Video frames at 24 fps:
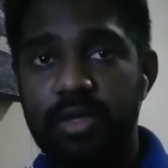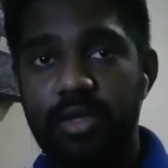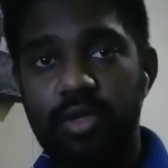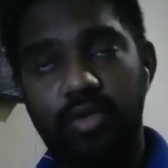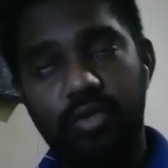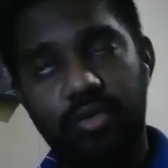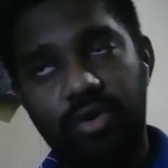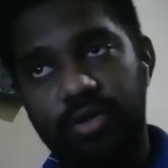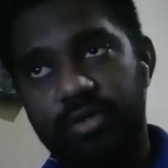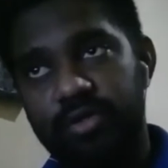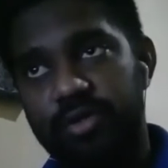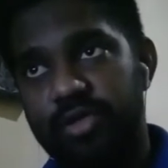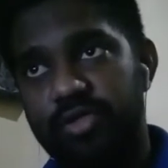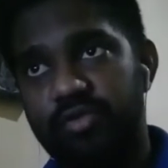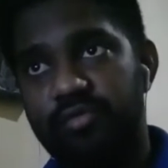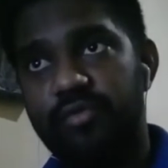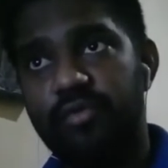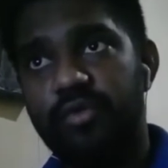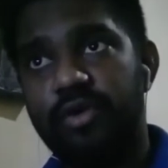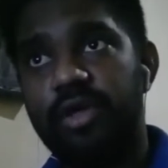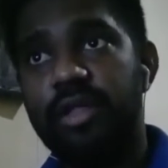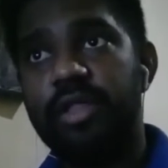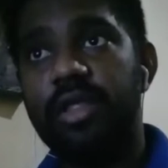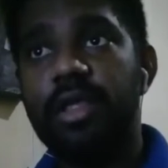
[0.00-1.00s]
You can search
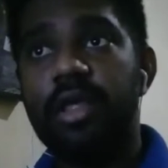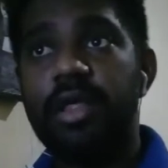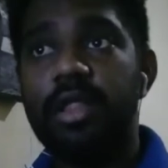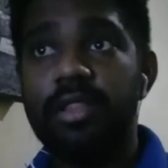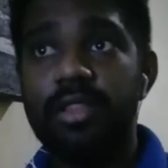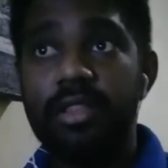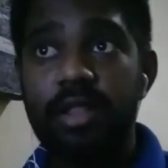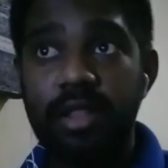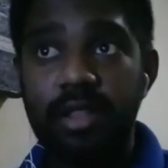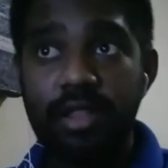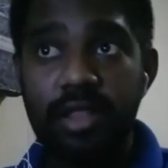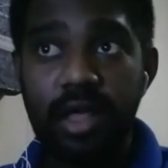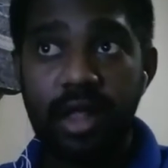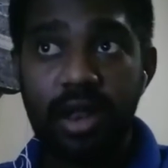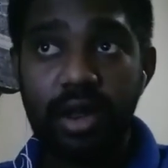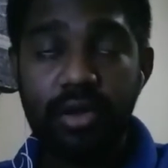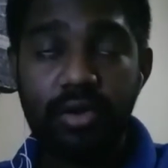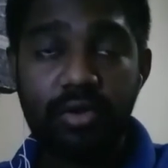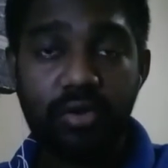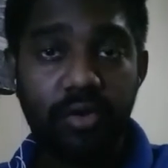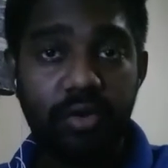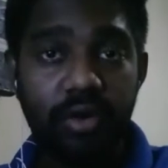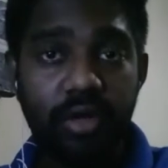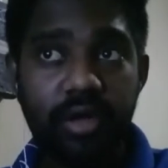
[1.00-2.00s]
for it. Then there are
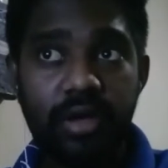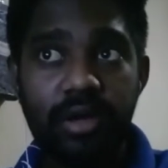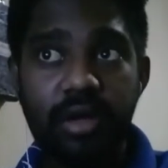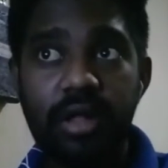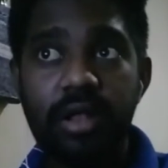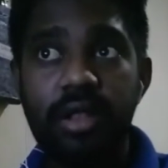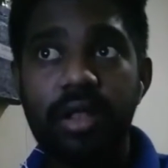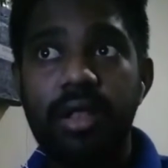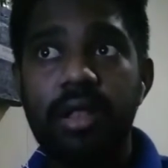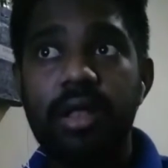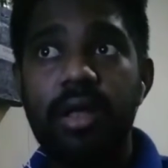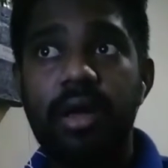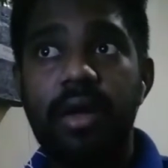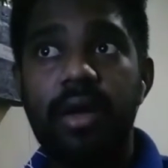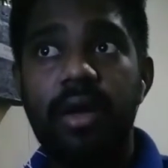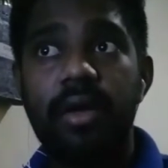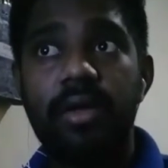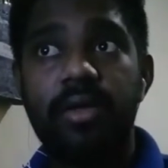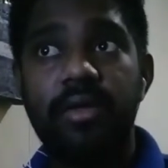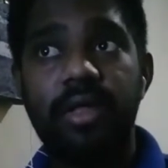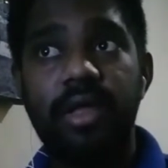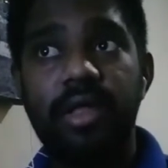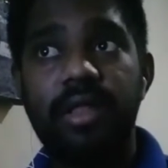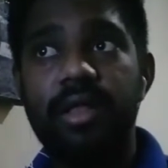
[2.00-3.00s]
chronic
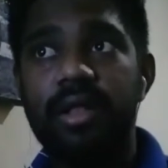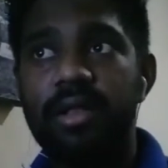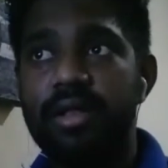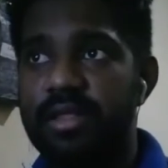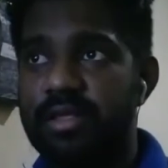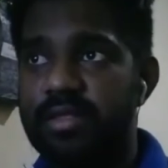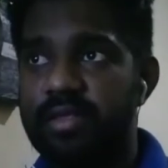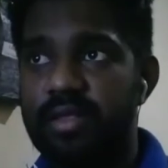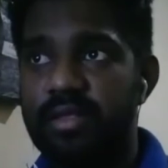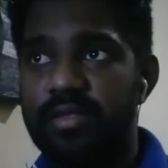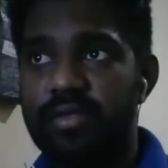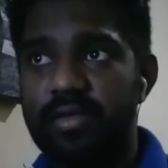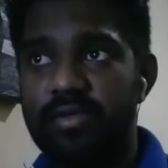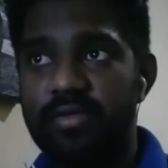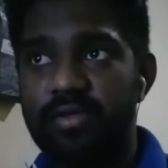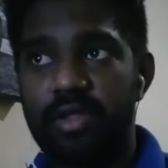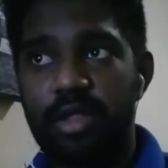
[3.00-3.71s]
renal diseases.